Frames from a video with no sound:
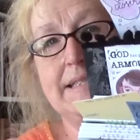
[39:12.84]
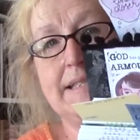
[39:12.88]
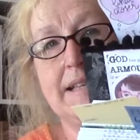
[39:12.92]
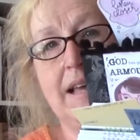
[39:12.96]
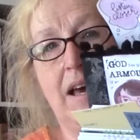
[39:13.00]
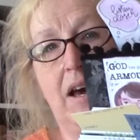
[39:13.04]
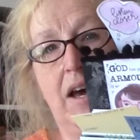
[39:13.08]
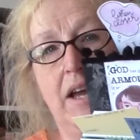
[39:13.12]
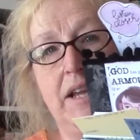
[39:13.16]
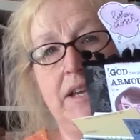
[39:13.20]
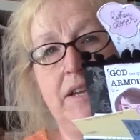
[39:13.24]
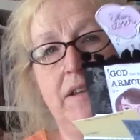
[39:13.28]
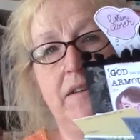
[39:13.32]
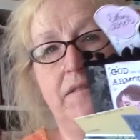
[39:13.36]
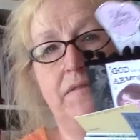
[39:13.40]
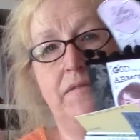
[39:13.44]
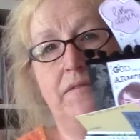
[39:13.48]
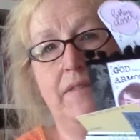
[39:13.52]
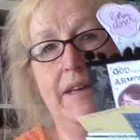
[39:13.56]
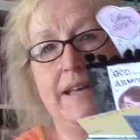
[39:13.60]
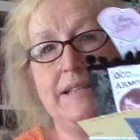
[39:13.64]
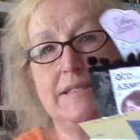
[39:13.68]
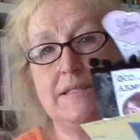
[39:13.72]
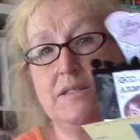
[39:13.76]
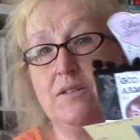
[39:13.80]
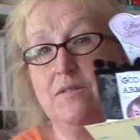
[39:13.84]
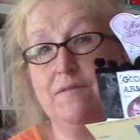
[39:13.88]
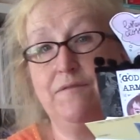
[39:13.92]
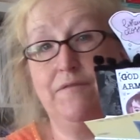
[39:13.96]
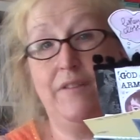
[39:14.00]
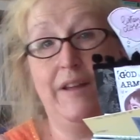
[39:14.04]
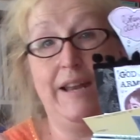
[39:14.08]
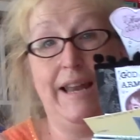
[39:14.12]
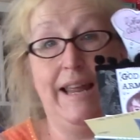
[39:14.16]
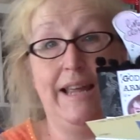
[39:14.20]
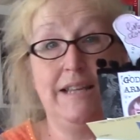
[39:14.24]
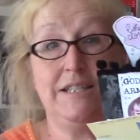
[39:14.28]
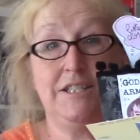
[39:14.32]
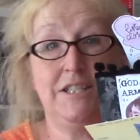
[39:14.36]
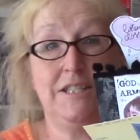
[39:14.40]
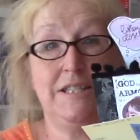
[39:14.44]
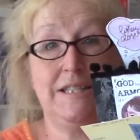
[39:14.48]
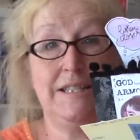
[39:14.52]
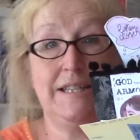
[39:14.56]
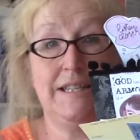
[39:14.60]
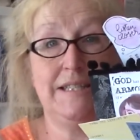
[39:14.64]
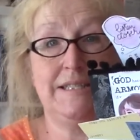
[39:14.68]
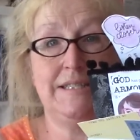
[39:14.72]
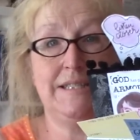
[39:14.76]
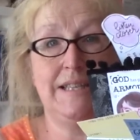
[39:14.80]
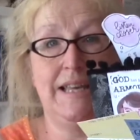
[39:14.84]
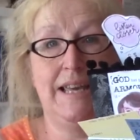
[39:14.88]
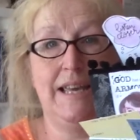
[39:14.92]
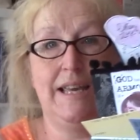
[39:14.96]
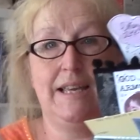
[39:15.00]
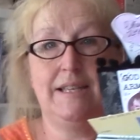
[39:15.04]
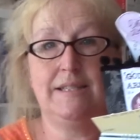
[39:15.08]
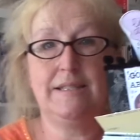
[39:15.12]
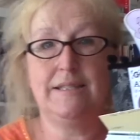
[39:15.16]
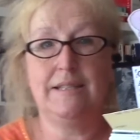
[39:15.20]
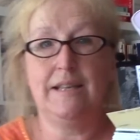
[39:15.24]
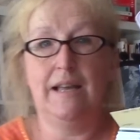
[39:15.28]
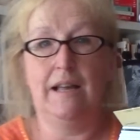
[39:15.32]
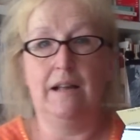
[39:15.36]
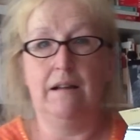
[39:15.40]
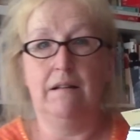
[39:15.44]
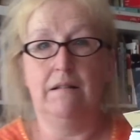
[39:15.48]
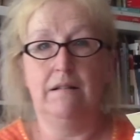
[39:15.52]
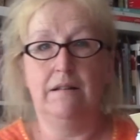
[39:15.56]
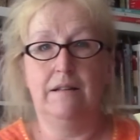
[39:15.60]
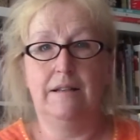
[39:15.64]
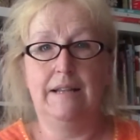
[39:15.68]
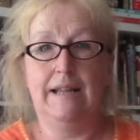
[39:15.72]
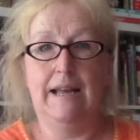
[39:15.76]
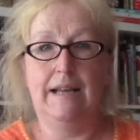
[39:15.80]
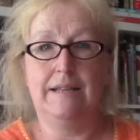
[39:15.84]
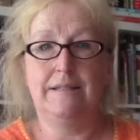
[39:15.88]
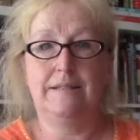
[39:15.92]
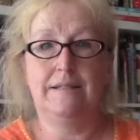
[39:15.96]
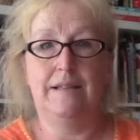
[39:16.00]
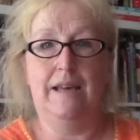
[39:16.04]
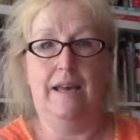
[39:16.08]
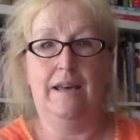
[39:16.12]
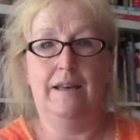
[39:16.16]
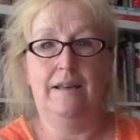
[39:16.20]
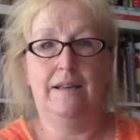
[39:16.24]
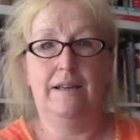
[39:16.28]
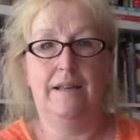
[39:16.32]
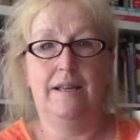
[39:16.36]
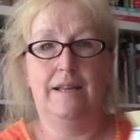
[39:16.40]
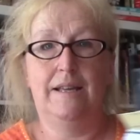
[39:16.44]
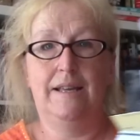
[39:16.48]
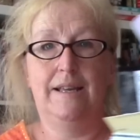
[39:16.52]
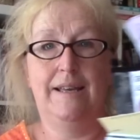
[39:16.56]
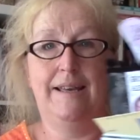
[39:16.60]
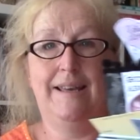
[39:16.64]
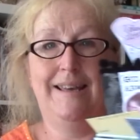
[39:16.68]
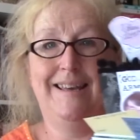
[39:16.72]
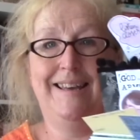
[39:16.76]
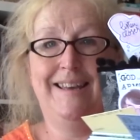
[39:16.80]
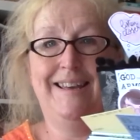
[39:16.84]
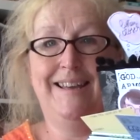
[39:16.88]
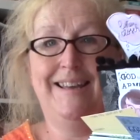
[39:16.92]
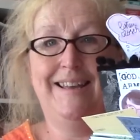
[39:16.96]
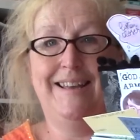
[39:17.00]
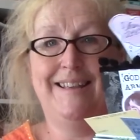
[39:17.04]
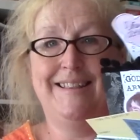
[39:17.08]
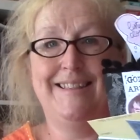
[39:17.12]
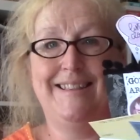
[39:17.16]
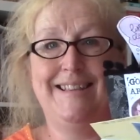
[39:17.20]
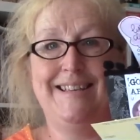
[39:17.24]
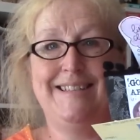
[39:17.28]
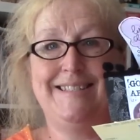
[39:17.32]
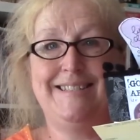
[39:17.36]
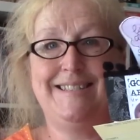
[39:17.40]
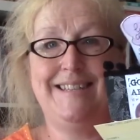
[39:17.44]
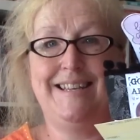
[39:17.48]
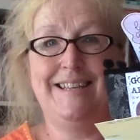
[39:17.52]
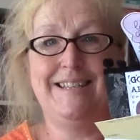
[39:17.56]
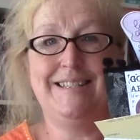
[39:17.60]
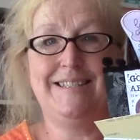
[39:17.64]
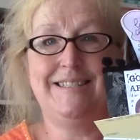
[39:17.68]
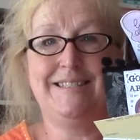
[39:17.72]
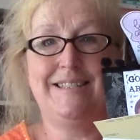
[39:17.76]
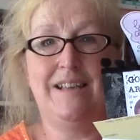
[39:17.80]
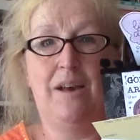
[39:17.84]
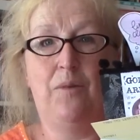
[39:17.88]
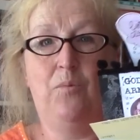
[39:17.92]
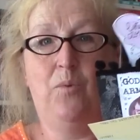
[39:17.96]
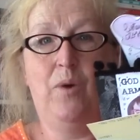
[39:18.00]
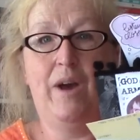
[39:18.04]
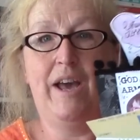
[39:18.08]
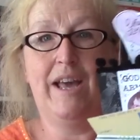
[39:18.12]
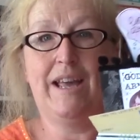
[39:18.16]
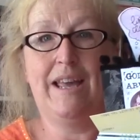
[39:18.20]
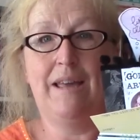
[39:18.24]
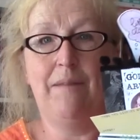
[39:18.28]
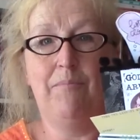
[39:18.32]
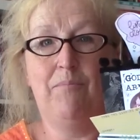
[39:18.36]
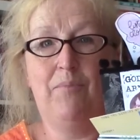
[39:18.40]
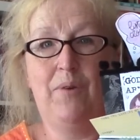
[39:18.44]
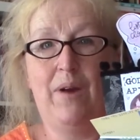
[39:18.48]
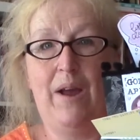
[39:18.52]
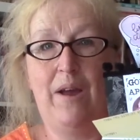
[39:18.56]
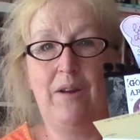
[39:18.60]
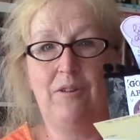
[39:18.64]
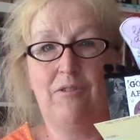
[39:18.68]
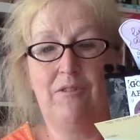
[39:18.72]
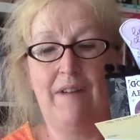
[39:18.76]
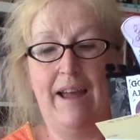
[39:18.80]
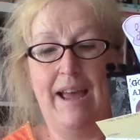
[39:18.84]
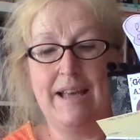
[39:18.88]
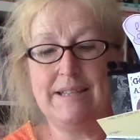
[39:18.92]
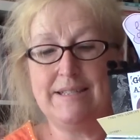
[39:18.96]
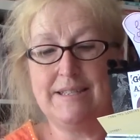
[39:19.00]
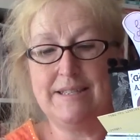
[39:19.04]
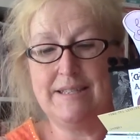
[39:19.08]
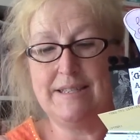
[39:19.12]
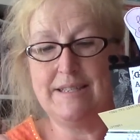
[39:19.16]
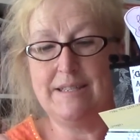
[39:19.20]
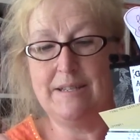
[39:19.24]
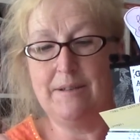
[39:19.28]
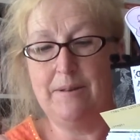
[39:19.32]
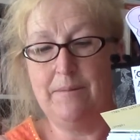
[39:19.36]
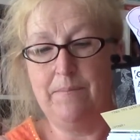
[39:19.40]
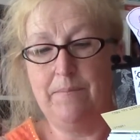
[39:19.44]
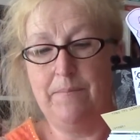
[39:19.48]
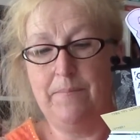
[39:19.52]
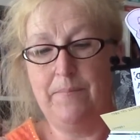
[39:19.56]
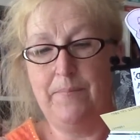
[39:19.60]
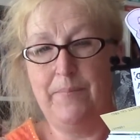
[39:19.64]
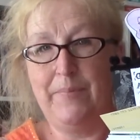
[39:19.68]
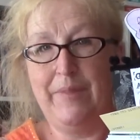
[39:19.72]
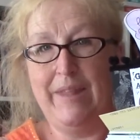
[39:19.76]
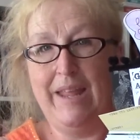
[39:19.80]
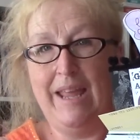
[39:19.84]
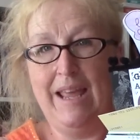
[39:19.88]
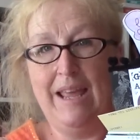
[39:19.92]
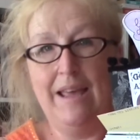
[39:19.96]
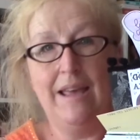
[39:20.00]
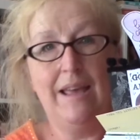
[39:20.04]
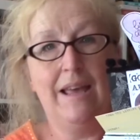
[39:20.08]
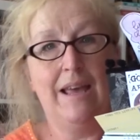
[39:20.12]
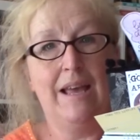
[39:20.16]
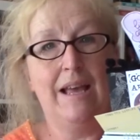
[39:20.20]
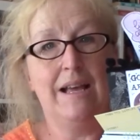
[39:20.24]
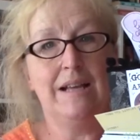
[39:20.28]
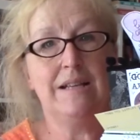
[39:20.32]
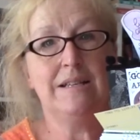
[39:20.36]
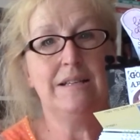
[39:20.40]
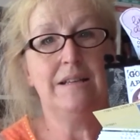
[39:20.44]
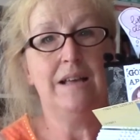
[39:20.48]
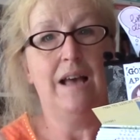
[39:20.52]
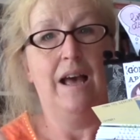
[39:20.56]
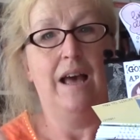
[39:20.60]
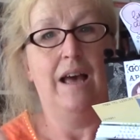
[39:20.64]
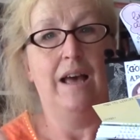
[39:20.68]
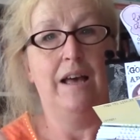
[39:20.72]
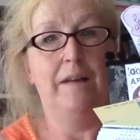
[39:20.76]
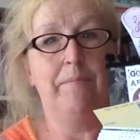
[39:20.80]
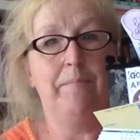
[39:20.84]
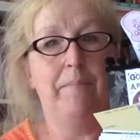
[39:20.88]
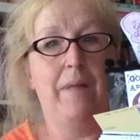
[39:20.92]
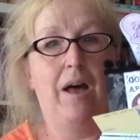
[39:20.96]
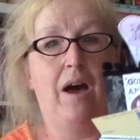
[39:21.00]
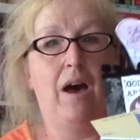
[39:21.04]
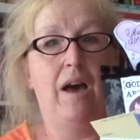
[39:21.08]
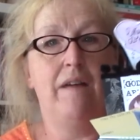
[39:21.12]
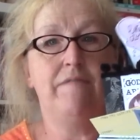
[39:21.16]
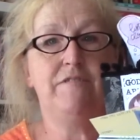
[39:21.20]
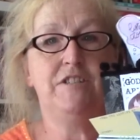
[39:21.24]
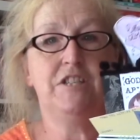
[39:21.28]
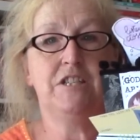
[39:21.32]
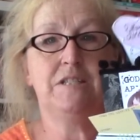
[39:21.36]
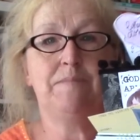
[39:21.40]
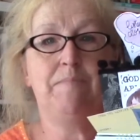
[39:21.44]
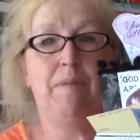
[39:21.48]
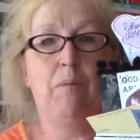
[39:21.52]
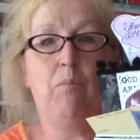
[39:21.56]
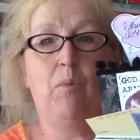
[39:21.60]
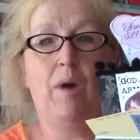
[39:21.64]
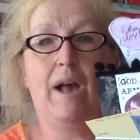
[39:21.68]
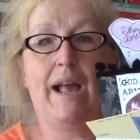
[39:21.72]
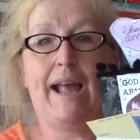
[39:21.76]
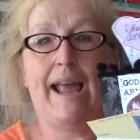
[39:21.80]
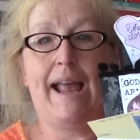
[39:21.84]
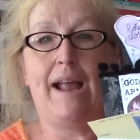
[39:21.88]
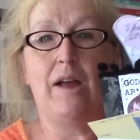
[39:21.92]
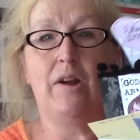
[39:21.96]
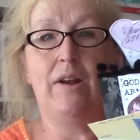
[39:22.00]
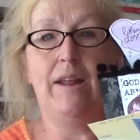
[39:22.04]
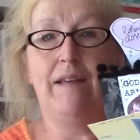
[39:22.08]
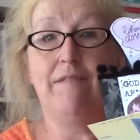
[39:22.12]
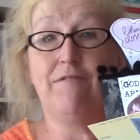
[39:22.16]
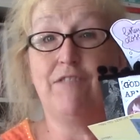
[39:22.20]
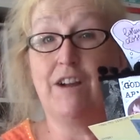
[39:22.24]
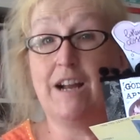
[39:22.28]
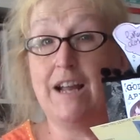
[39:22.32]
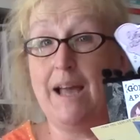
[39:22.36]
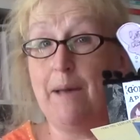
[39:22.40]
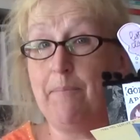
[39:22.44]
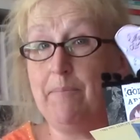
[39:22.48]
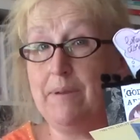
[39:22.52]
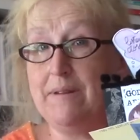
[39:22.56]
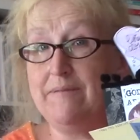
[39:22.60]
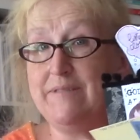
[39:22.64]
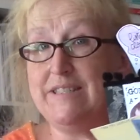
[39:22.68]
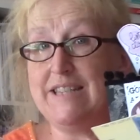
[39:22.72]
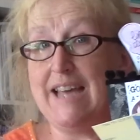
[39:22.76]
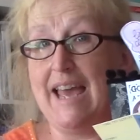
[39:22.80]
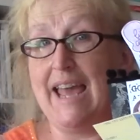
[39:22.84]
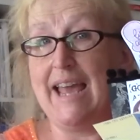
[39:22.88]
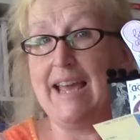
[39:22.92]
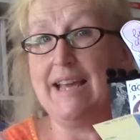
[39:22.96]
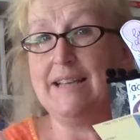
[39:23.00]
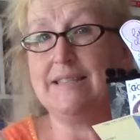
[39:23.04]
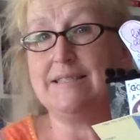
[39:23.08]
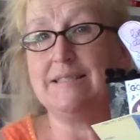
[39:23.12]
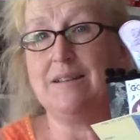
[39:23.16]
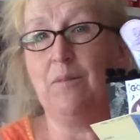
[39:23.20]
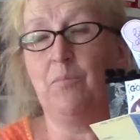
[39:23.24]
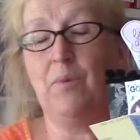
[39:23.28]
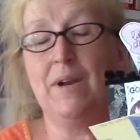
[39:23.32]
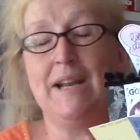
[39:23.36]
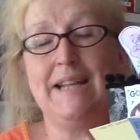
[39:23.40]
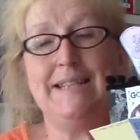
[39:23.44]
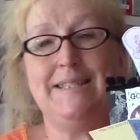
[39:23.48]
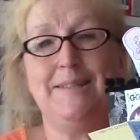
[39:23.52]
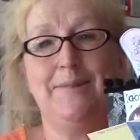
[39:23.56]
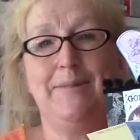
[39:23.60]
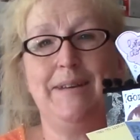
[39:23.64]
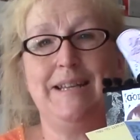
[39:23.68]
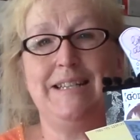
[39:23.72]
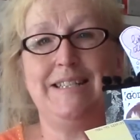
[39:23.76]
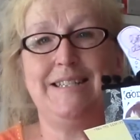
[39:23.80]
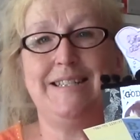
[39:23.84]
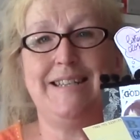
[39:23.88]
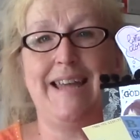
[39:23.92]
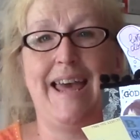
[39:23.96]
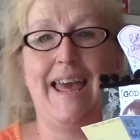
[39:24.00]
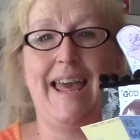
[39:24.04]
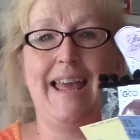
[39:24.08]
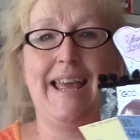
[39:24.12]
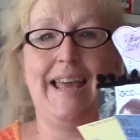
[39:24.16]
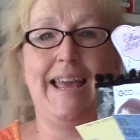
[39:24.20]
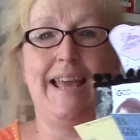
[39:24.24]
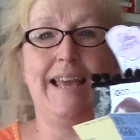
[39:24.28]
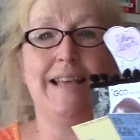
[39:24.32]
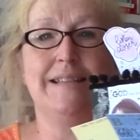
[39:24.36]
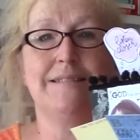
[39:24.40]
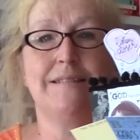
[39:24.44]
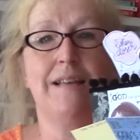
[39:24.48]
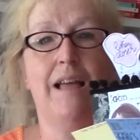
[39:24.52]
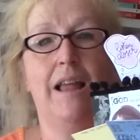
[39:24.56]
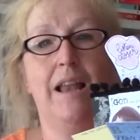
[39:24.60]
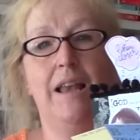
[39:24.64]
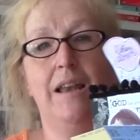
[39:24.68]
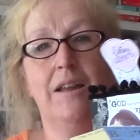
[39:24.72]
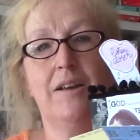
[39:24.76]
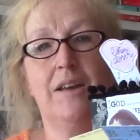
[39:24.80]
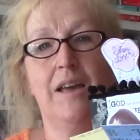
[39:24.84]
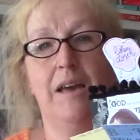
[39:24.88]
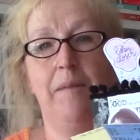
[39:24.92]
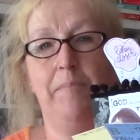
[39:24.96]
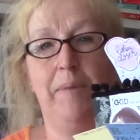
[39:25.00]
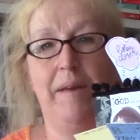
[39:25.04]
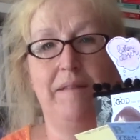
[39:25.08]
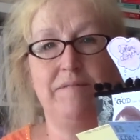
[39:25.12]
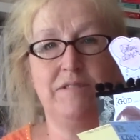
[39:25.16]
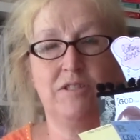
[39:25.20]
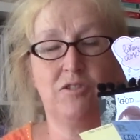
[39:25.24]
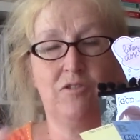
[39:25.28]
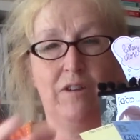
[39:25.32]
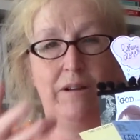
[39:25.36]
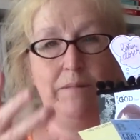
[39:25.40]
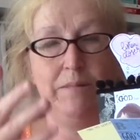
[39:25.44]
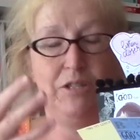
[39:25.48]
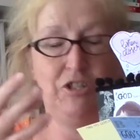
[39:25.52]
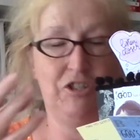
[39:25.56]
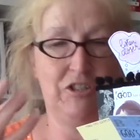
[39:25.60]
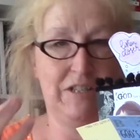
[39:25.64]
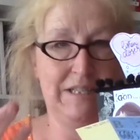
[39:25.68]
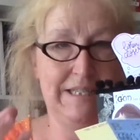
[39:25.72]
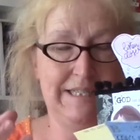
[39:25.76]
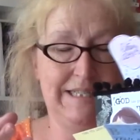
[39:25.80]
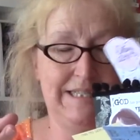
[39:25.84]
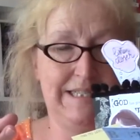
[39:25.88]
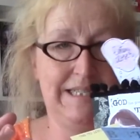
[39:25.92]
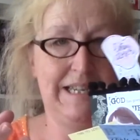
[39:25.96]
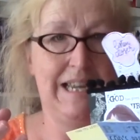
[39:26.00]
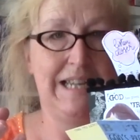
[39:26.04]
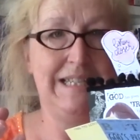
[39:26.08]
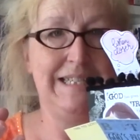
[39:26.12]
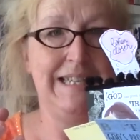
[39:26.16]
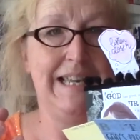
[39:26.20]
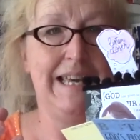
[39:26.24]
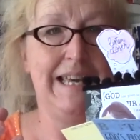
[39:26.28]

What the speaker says: kind of, it's not finished. This is, hang on, that's it. This is a work in progress. I've just been working on it for a couple of days. And what I do each day is I look at a bit of scripture and study